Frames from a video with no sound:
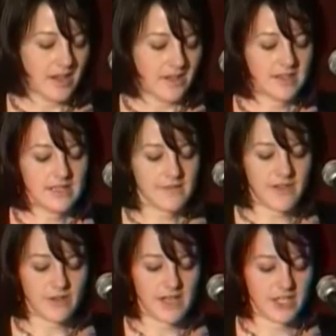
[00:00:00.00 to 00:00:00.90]
This is the
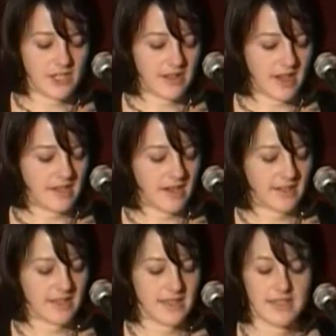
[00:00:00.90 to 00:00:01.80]
foundation that
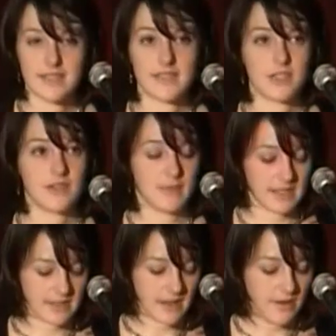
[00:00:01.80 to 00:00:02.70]
young scientists such as
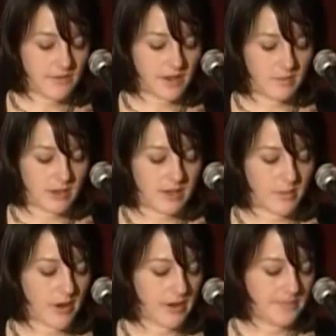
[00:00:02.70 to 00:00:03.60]
myself can build
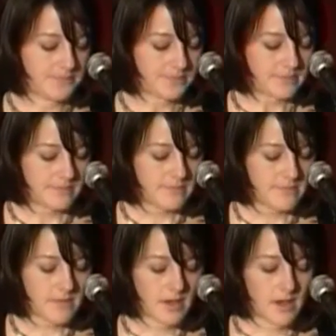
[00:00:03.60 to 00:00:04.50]
upon.
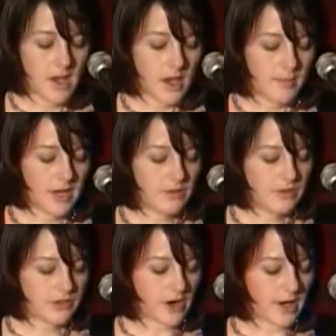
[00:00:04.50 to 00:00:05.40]
My
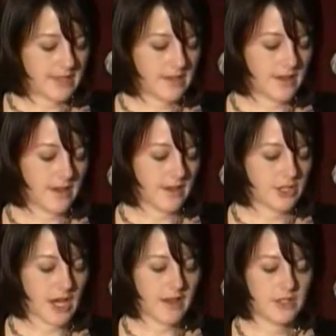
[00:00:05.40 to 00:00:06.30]
own draw to the
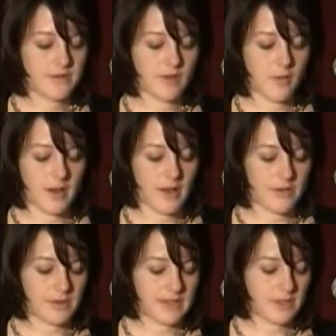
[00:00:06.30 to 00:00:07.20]
challenge of global
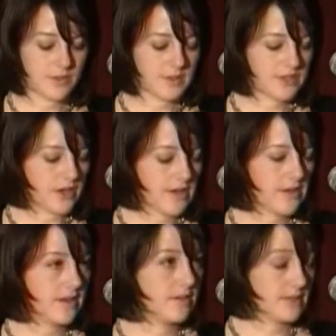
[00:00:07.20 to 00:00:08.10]
health research was
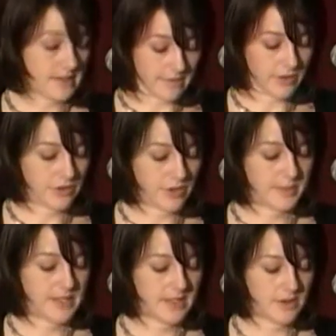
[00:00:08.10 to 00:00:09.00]
strengthened with several
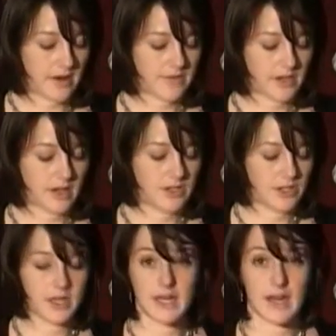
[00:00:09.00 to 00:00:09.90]
trips to Africa
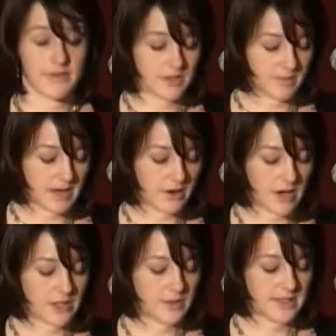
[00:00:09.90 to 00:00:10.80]
during and after my
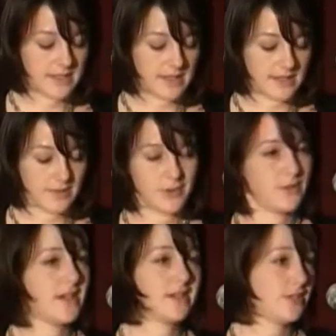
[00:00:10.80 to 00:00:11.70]
graduate studies, which
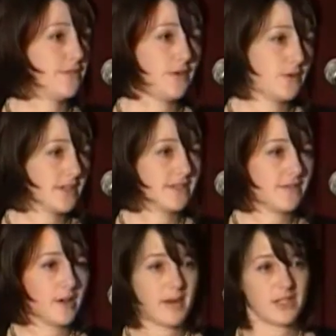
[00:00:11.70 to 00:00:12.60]
was actually focused
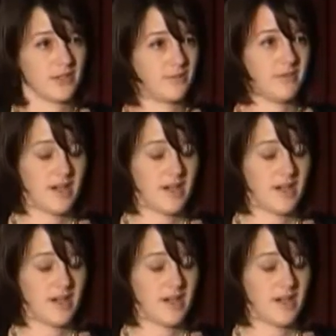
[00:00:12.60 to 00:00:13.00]
very much on